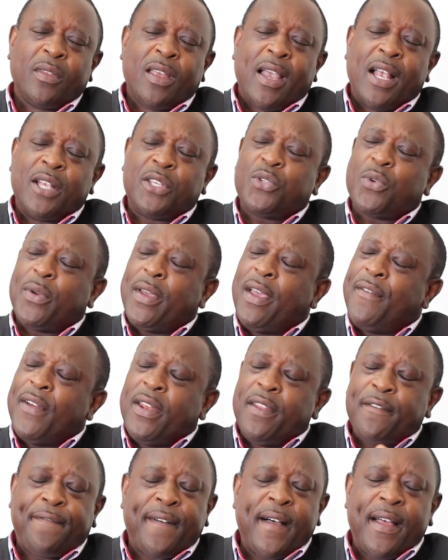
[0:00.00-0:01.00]
And so,
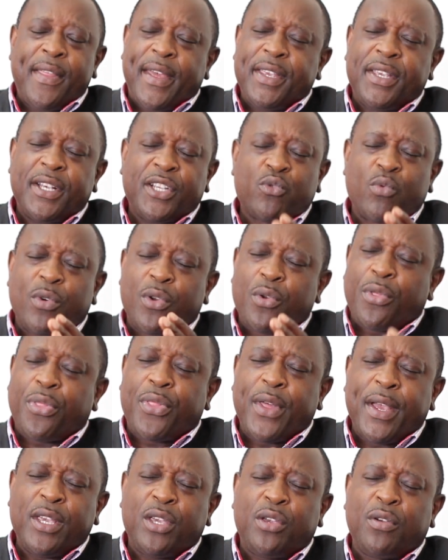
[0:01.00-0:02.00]
Heavenly Father, I just want to
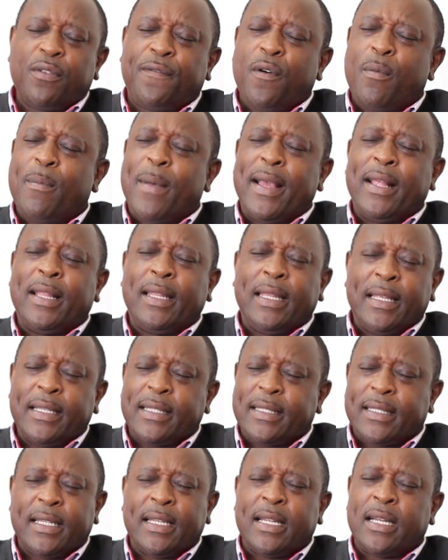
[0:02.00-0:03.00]
thank you for my
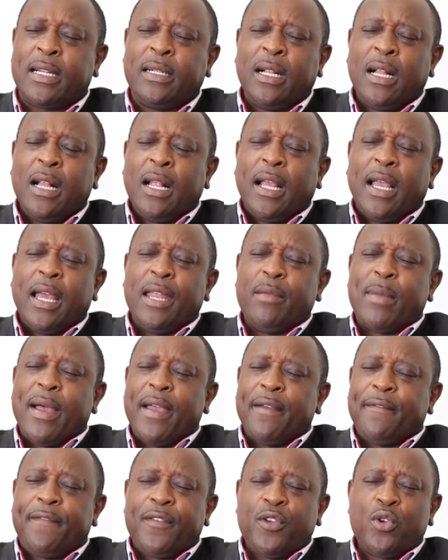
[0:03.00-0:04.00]
listener and
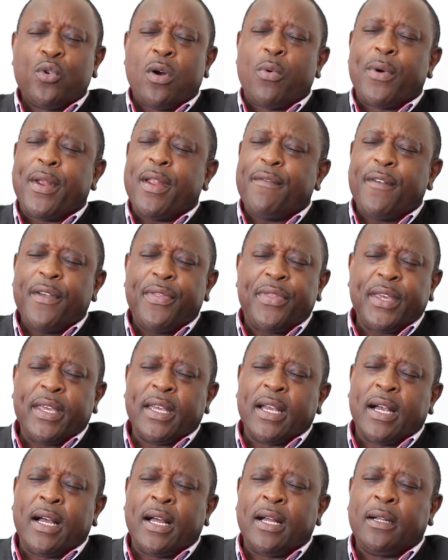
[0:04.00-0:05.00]
my viewer, wherever
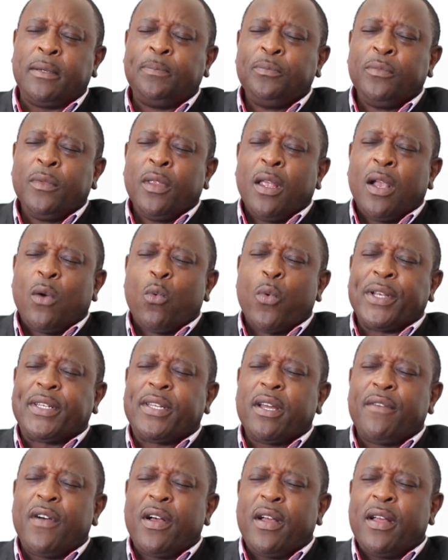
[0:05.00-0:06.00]
they are,
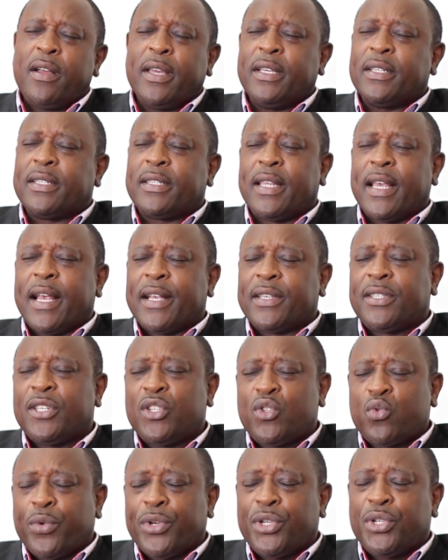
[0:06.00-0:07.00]
whatever is their
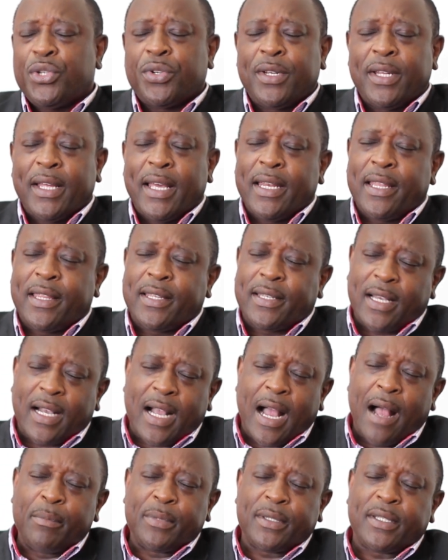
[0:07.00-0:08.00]
situation and
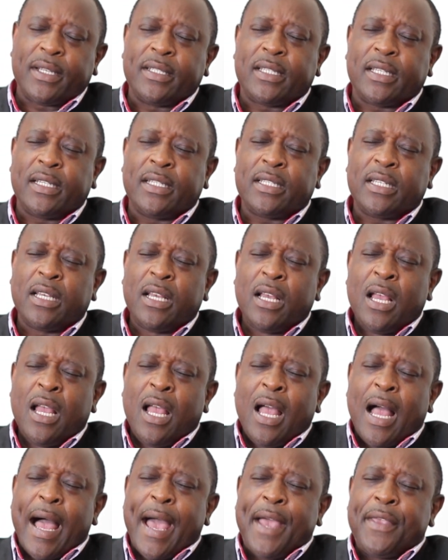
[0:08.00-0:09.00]
circumstances.
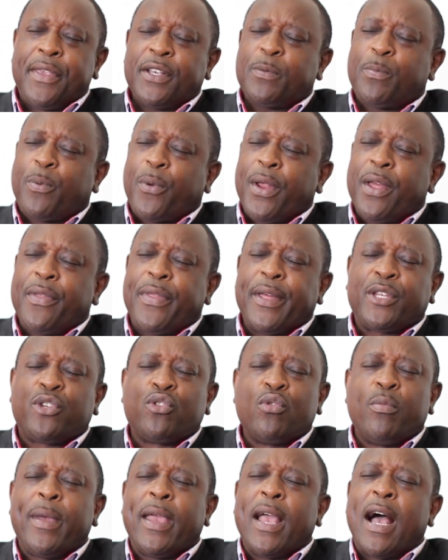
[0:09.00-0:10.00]
I just pray that
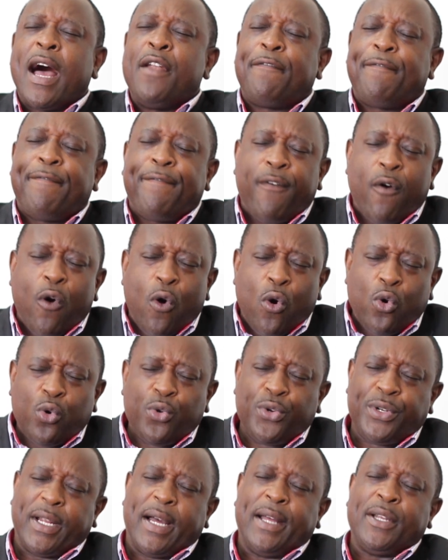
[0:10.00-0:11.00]
you may
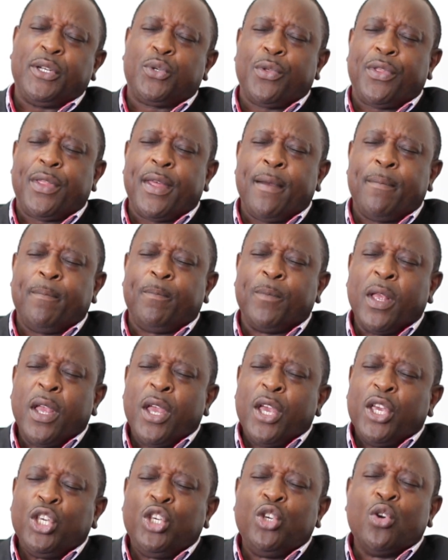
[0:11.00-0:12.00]
unfold unto them
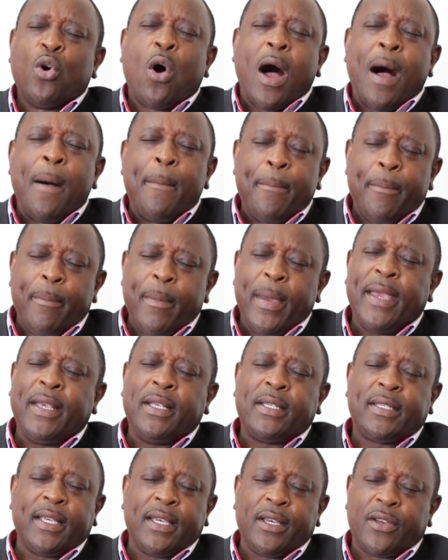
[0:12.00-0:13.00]
your
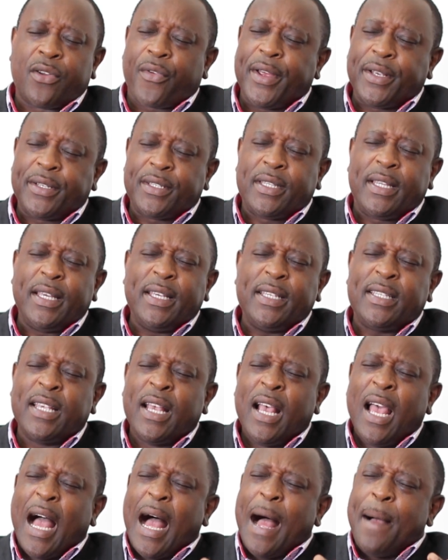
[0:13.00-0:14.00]
amazing grace, this
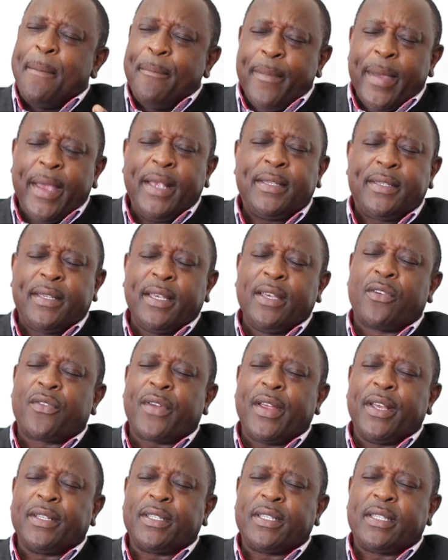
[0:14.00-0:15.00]
amazing
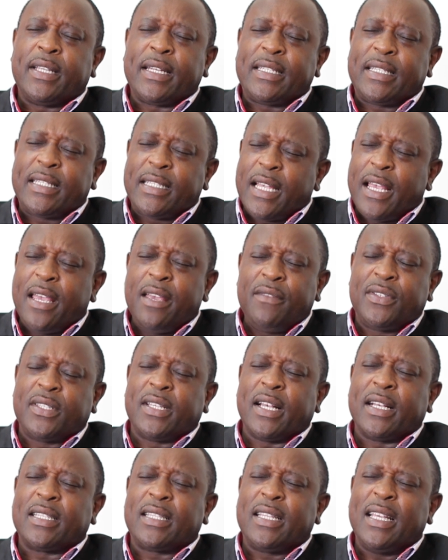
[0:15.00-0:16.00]
grace that saves
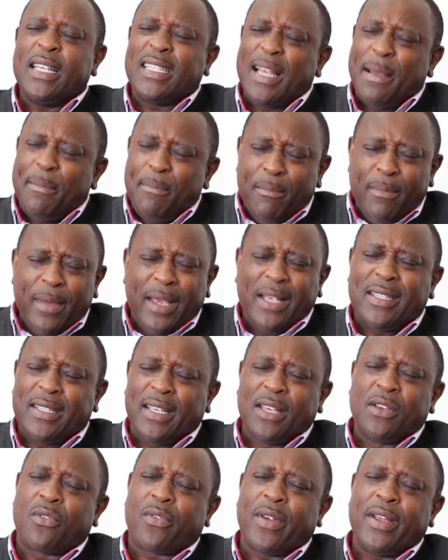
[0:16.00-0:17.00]
us, this
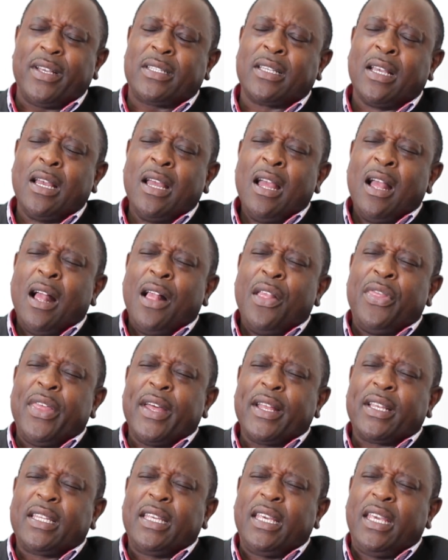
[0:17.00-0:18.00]
amazing grace
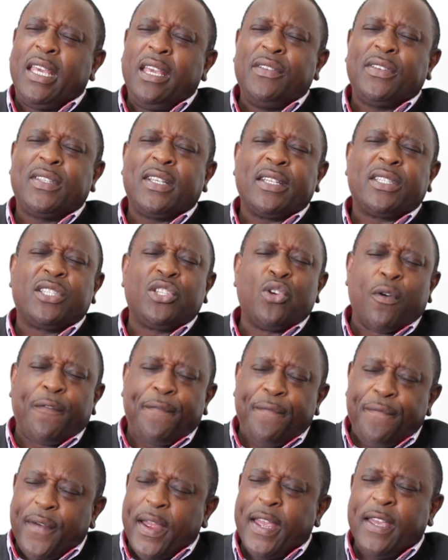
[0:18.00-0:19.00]
that gives us your
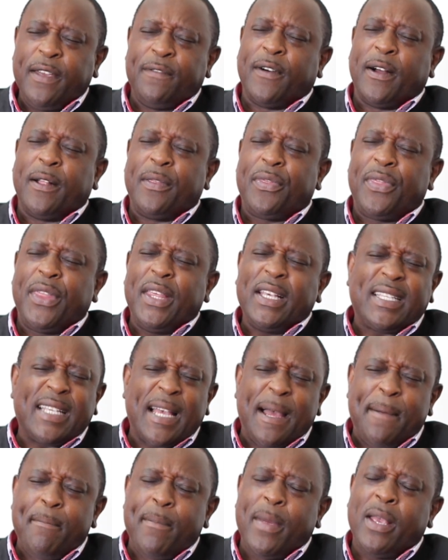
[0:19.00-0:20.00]
favor, this
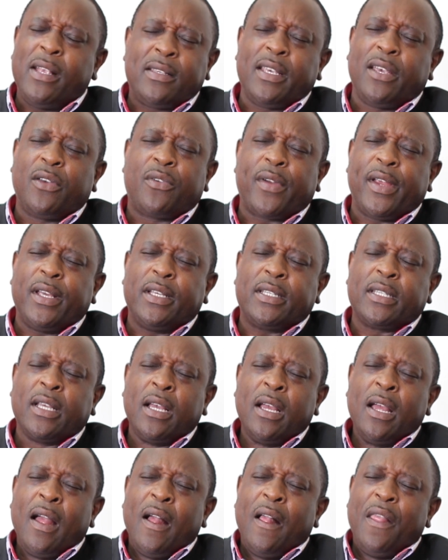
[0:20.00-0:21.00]
amazing grace
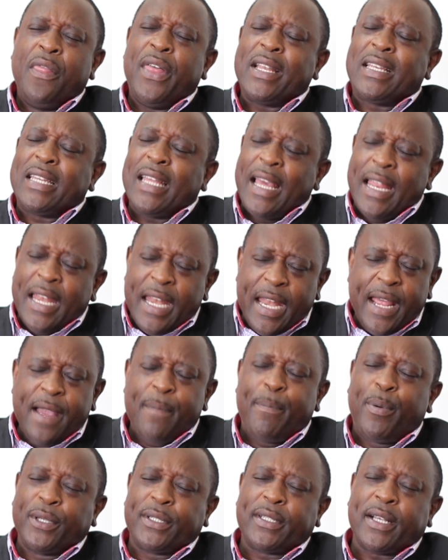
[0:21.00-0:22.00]
that
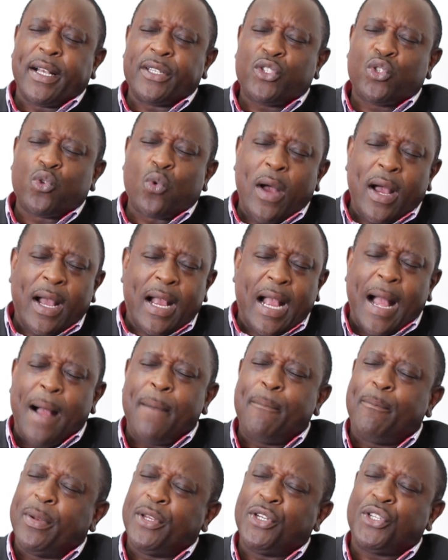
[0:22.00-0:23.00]
enables us to
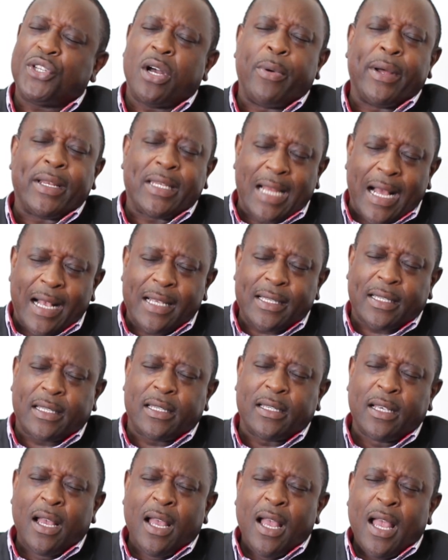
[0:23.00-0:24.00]
accomplish our
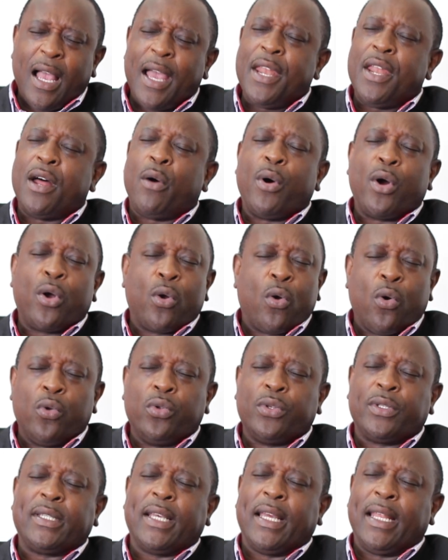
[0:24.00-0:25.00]
tasks and our
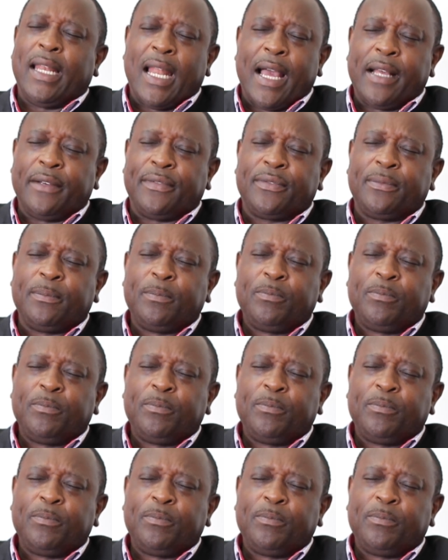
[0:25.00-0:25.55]
goals in life.